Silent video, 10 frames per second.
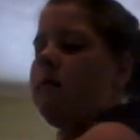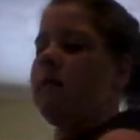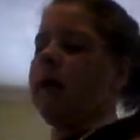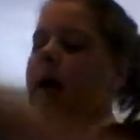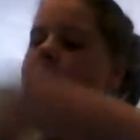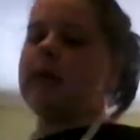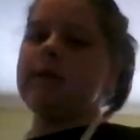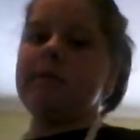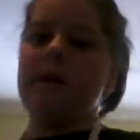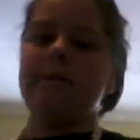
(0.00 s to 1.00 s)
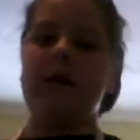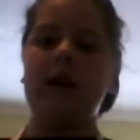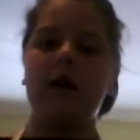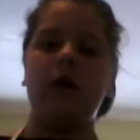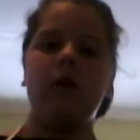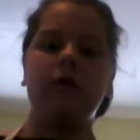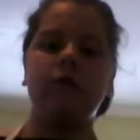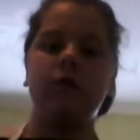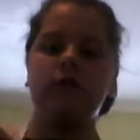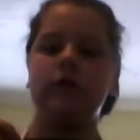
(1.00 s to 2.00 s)
me and my friend Lauren
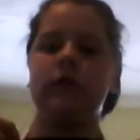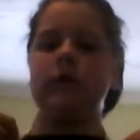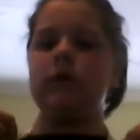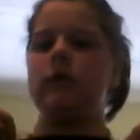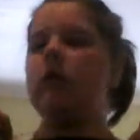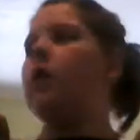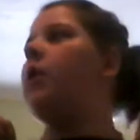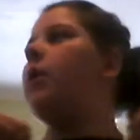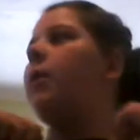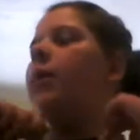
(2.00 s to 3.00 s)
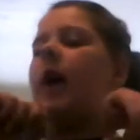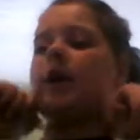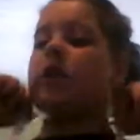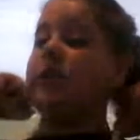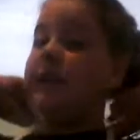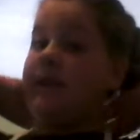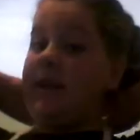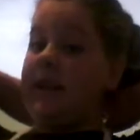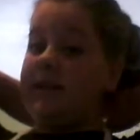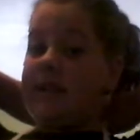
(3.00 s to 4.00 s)
Saunders were actually
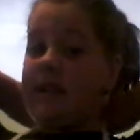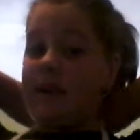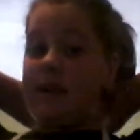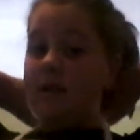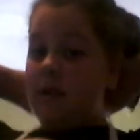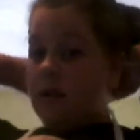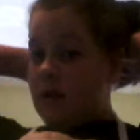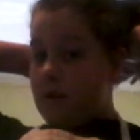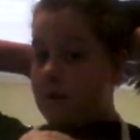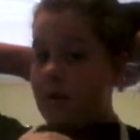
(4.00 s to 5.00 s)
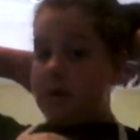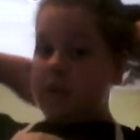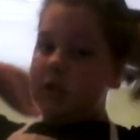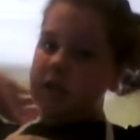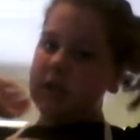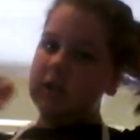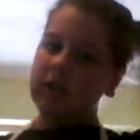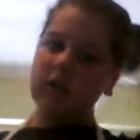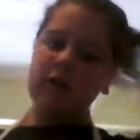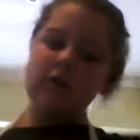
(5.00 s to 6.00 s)
discussing peanut butter
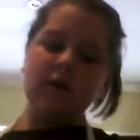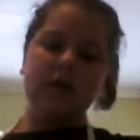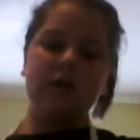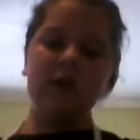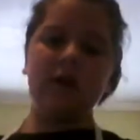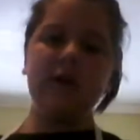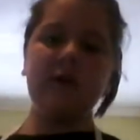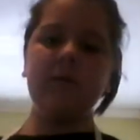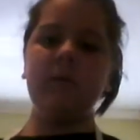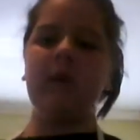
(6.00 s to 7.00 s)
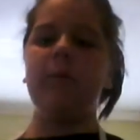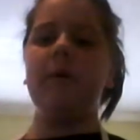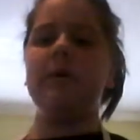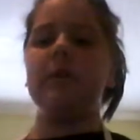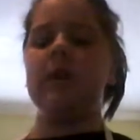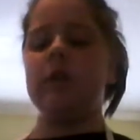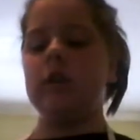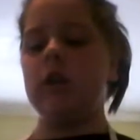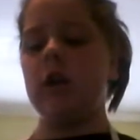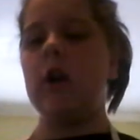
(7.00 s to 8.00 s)
cookie dough. Well, we were discussing
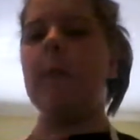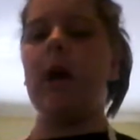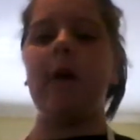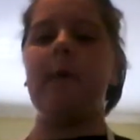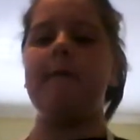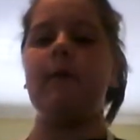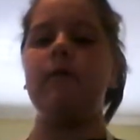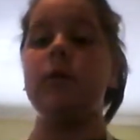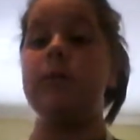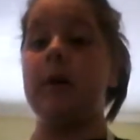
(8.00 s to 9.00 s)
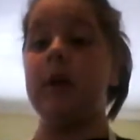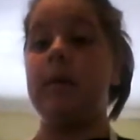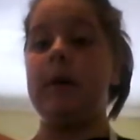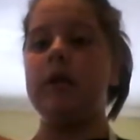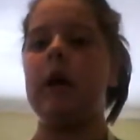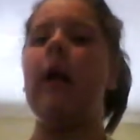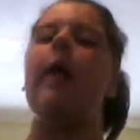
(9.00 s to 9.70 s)
cookie dough, but my favourite is peanut butter.